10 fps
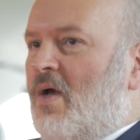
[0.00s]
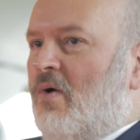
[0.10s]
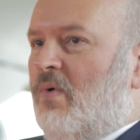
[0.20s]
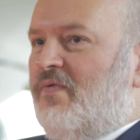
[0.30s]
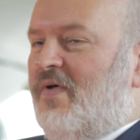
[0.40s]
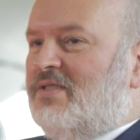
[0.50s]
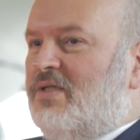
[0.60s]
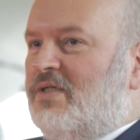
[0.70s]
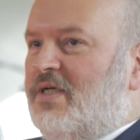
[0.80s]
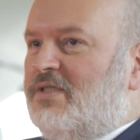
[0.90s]
Well, the fashion
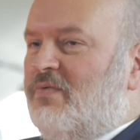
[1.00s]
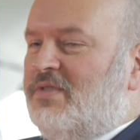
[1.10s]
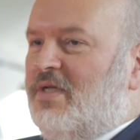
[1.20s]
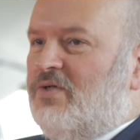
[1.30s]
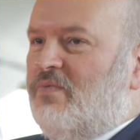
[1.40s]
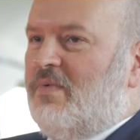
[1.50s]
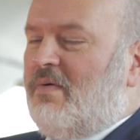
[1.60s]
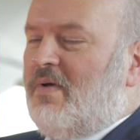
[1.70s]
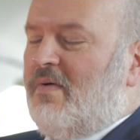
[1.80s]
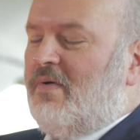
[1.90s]
accessories,
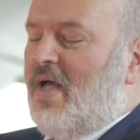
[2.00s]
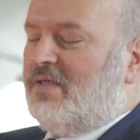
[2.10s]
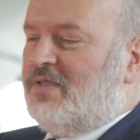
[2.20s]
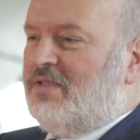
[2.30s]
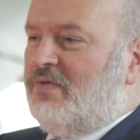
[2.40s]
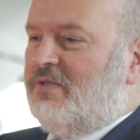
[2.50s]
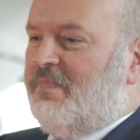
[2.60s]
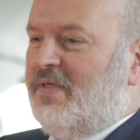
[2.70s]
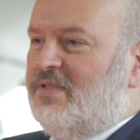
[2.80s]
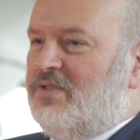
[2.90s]
accessories
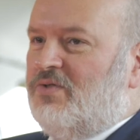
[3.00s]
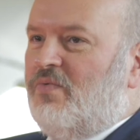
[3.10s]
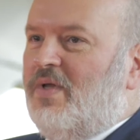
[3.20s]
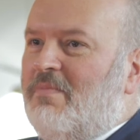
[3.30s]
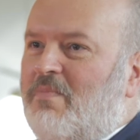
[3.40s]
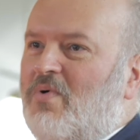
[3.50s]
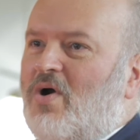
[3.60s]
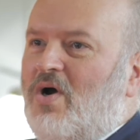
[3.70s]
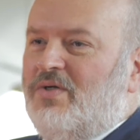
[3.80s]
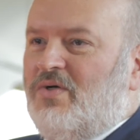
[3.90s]
business is a really
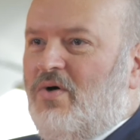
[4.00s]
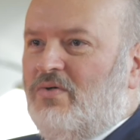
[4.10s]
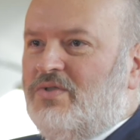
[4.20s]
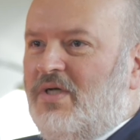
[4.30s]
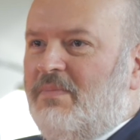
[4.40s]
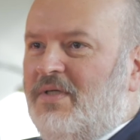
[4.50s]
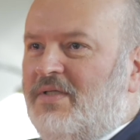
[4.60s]
broad concept.